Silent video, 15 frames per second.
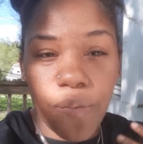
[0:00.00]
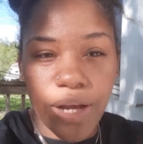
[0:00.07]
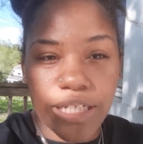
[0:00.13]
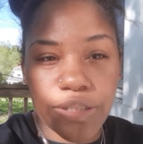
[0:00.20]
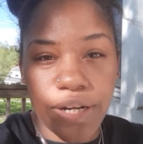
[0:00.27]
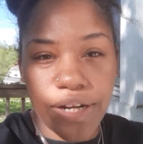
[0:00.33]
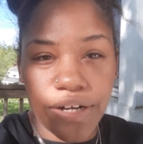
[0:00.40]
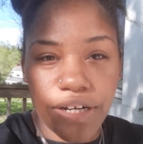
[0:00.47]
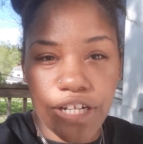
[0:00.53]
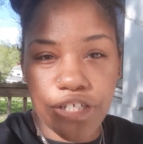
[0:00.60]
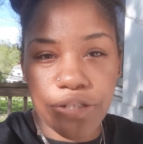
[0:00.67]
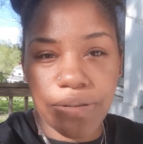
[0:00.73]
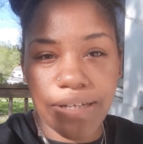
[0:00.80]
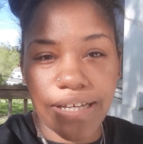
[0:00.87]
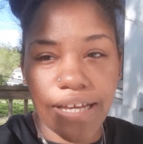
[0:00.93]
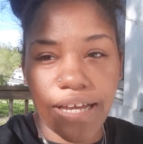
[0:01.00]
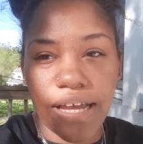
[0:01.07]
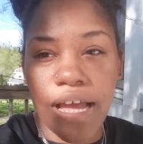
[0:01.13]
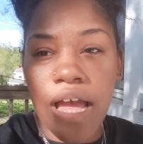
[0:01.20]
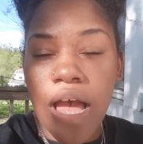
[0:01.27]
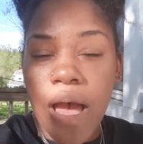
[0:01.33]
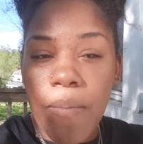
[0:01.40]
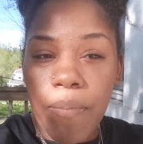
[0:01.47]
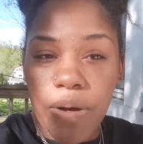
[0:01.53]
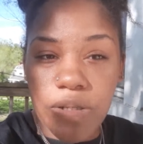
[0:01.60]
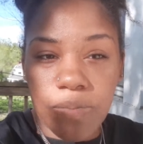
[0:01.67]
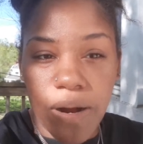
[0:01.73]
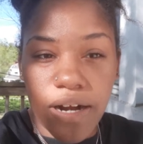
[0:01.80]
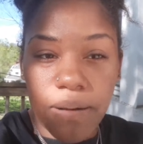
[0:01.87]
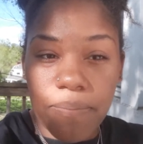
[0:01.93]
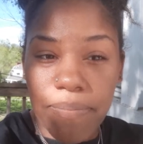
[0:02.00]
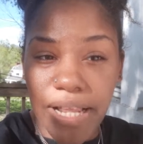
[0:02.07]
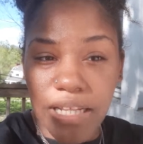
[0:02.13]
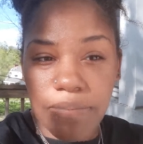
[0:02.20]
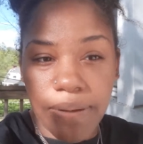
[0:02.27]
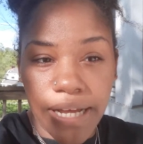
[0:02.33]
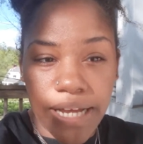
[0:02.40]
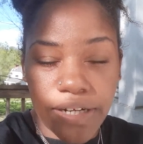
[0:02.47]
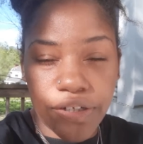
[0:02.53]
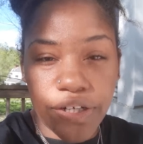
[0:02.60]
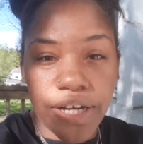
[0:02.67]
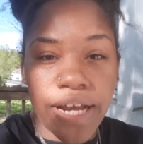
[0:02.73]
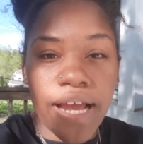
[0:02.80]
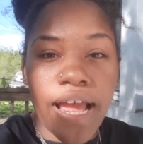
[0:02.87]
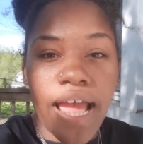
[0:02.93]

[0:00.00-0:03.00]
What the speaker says: waist trainer that you can get, postpartum belly binder,